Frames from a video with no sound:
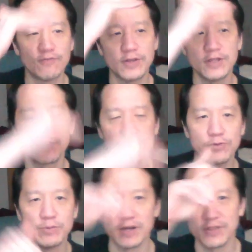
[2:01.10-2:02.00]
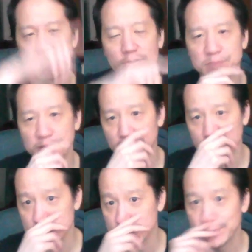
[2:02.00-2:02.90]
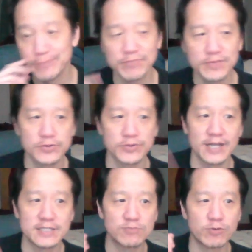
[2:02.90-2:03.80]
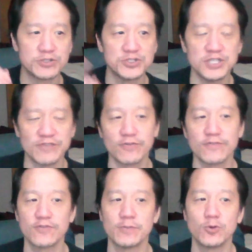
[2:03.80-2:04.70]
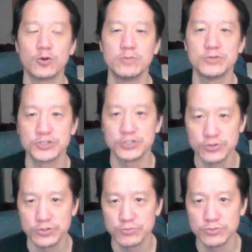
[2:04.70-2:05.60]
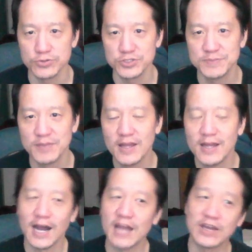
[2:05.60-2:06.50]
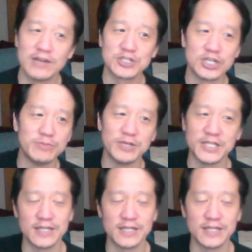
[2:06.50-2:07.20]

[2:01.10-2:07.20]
3x3 box. So that's where it's different from normal Sudoku rules. I thought it was going to be that